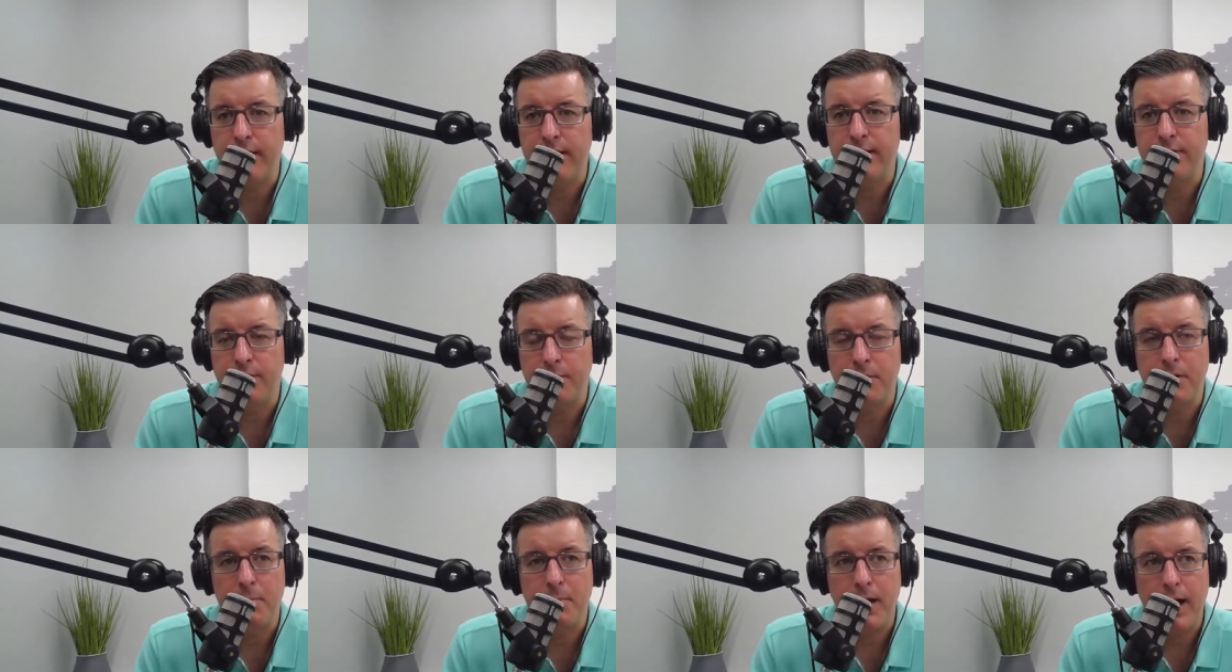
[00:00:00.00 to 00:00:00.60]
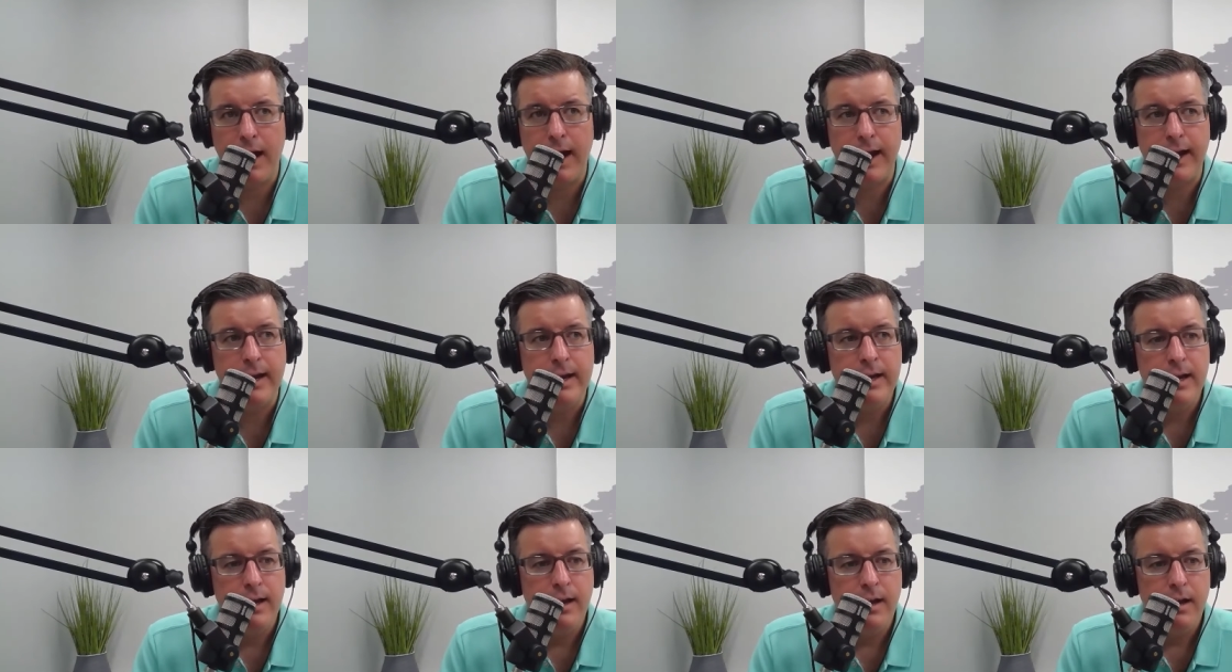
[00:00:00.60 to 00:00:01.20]
That is, I'm going to buy
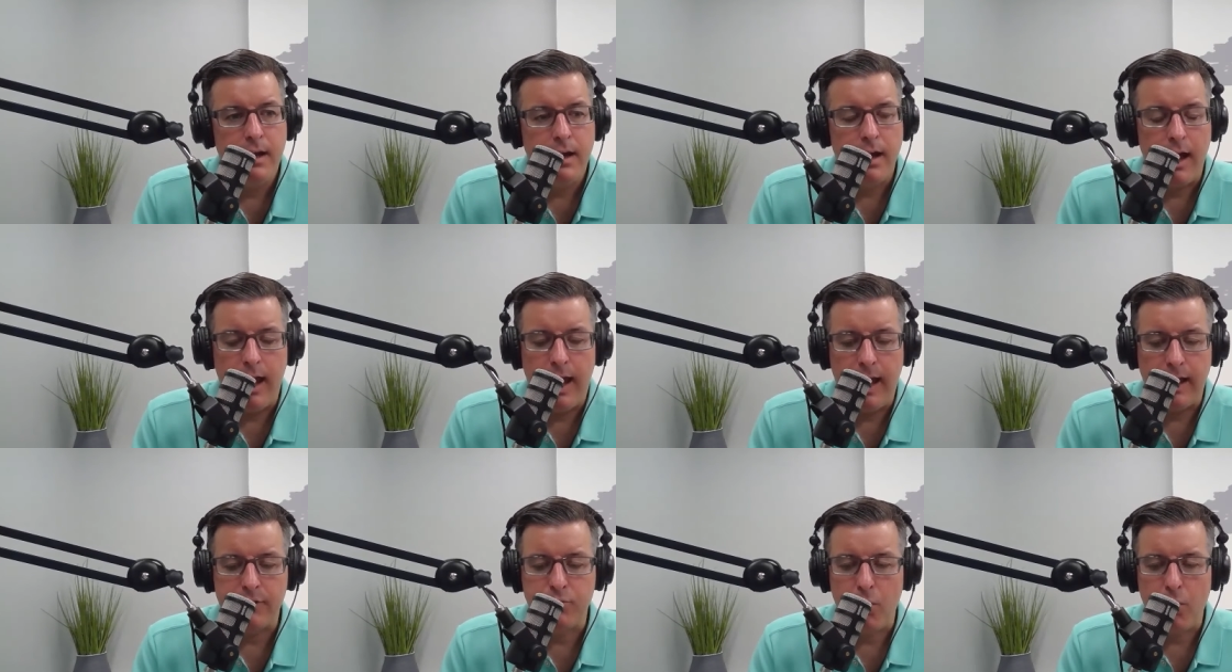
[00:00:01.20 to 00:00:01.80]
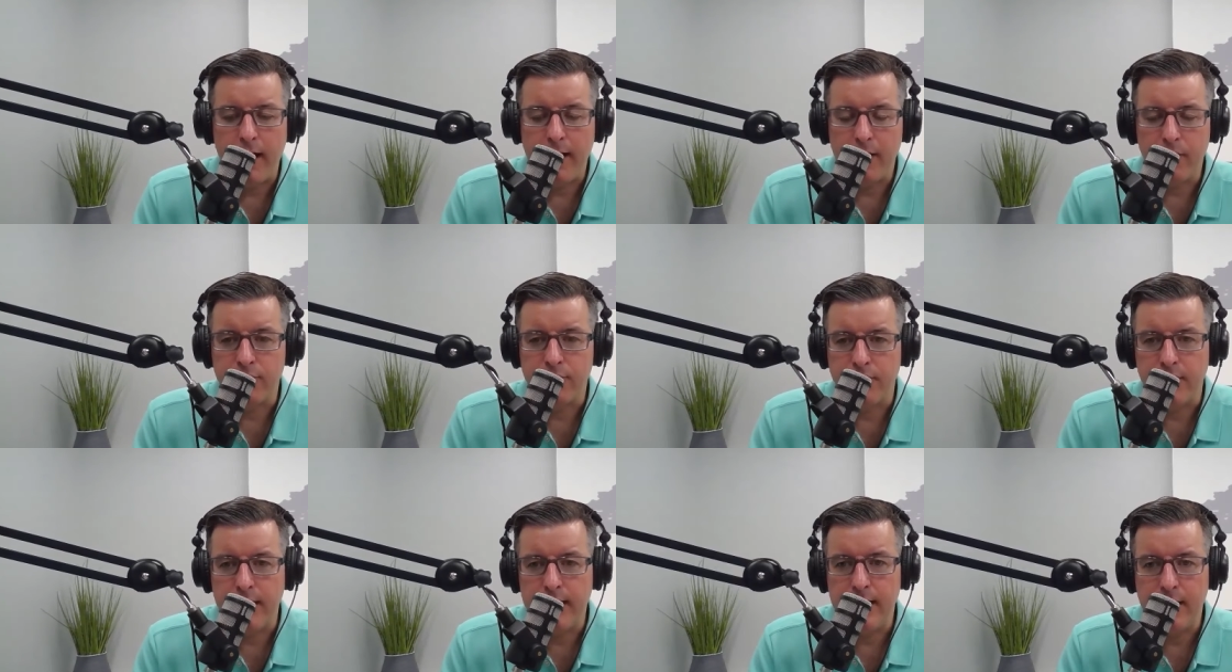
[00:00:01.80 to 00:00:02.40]
X, Y, or
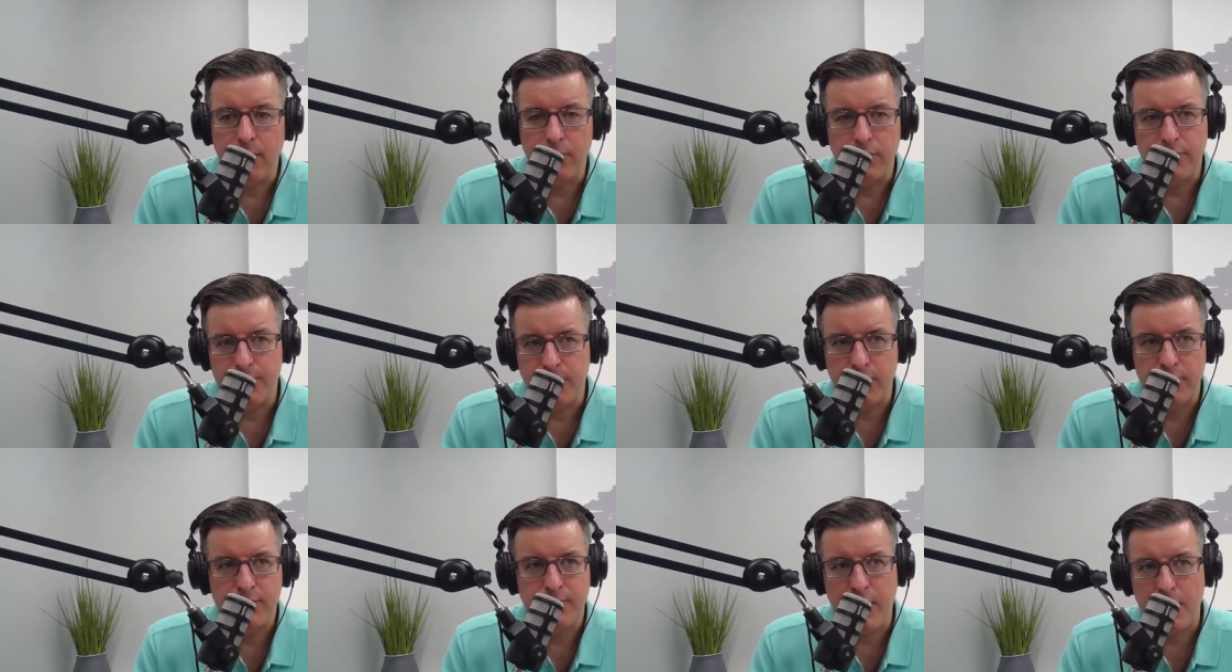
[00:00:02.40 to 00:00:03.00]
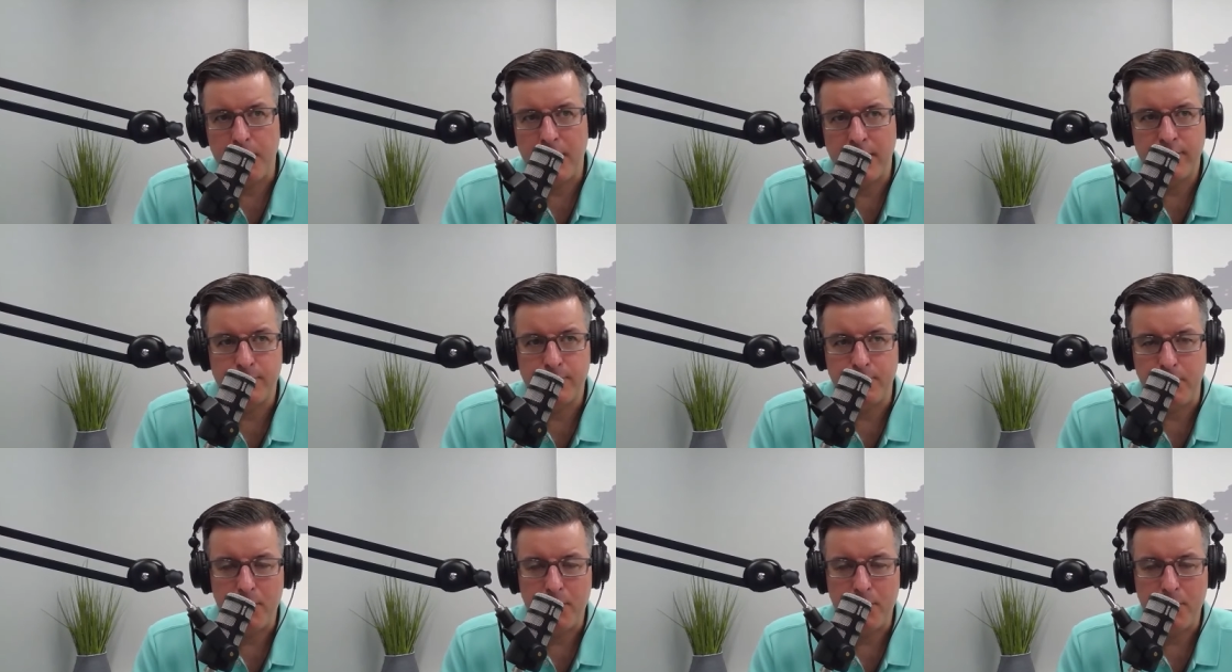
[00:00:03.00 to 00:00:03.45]
Z, or diversify my,